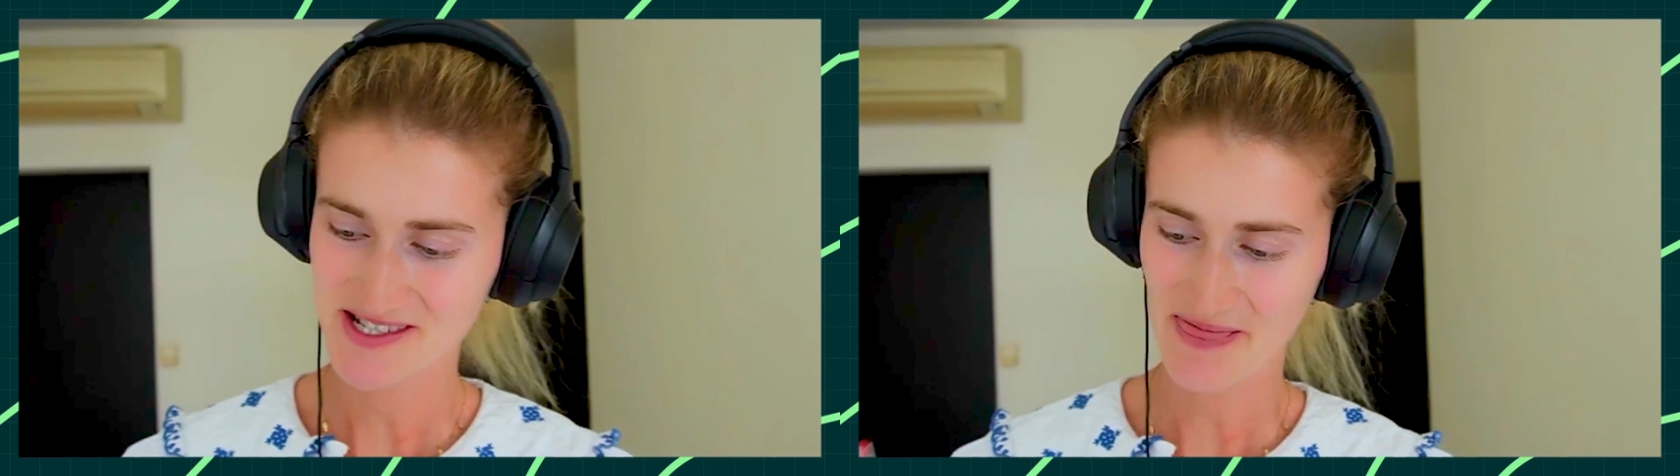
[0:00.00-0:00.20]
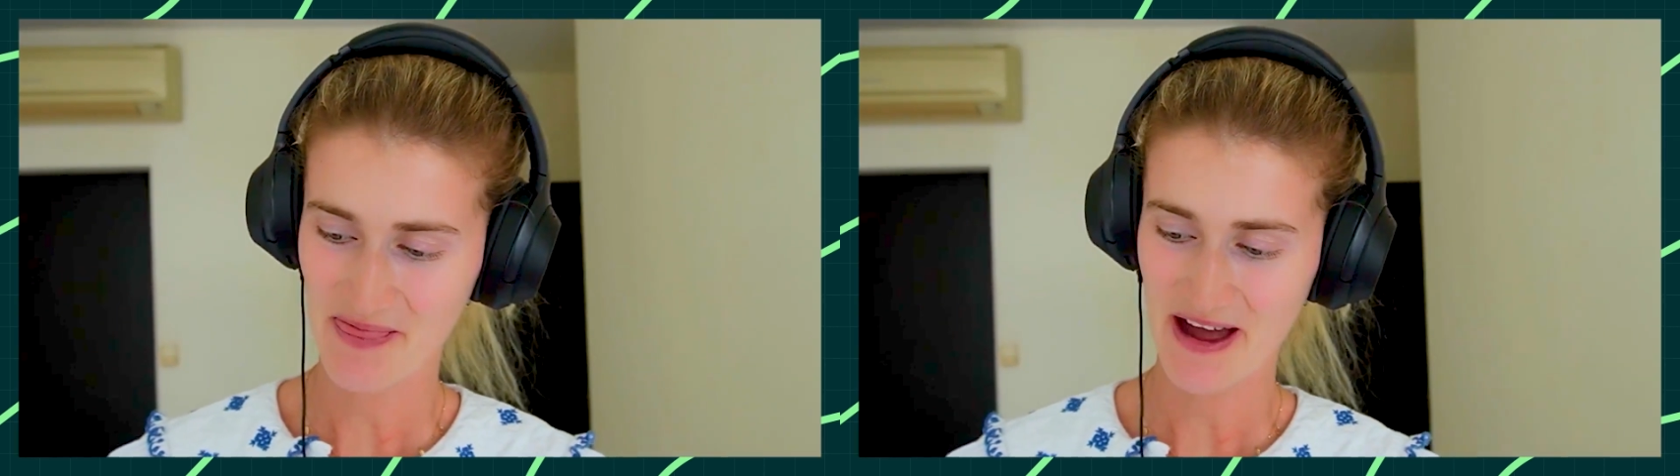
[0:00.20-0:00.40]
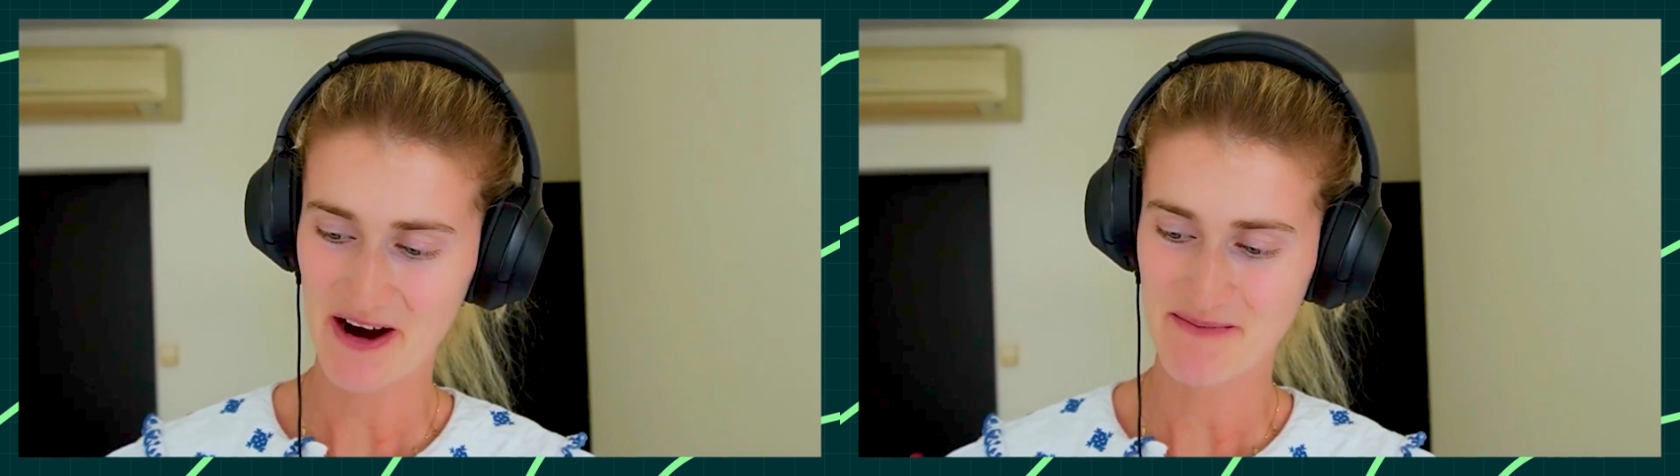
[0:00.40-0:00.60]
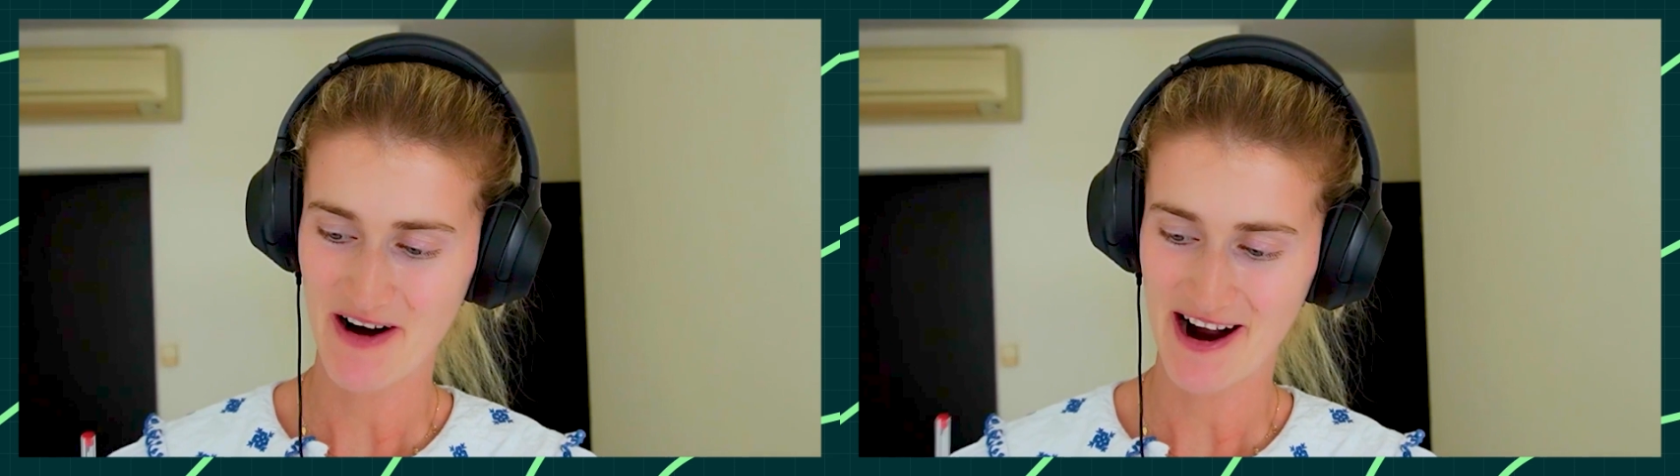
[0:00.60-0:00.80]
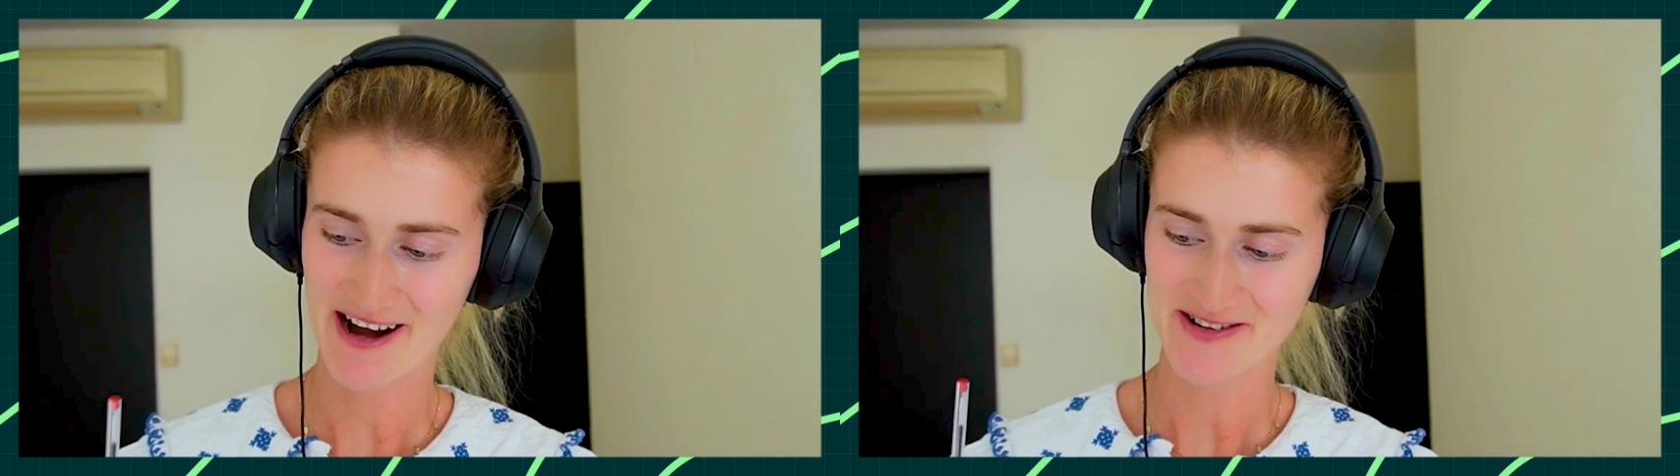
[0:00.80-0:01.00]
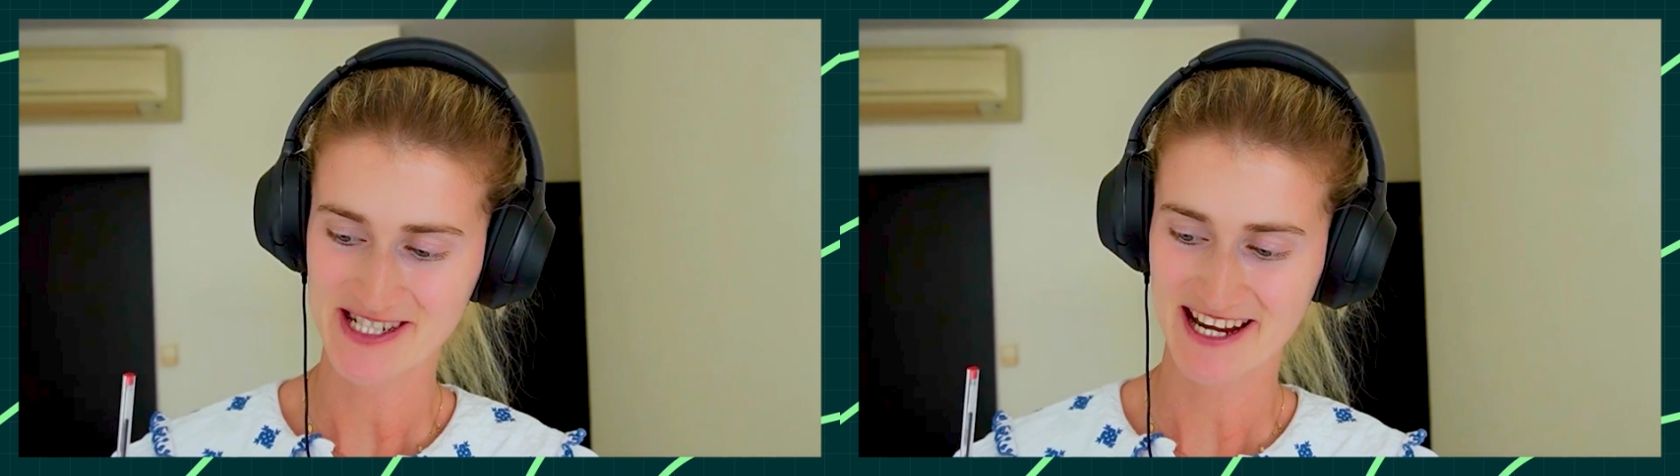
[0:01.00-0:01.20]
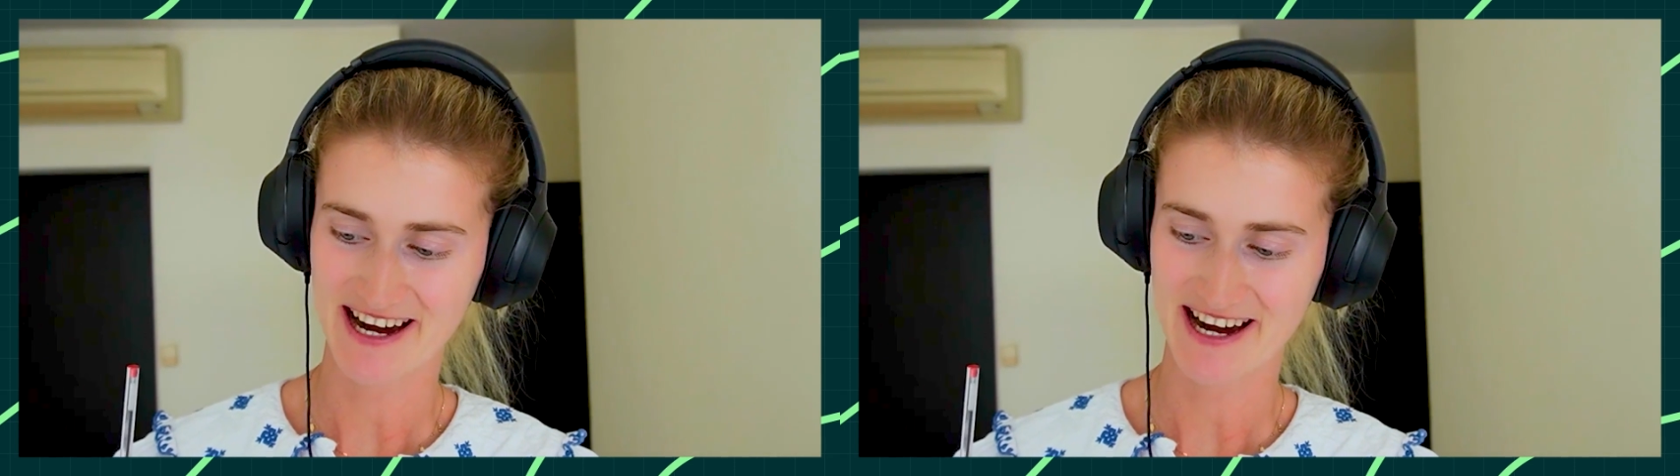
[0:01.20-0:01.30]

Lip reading: said there around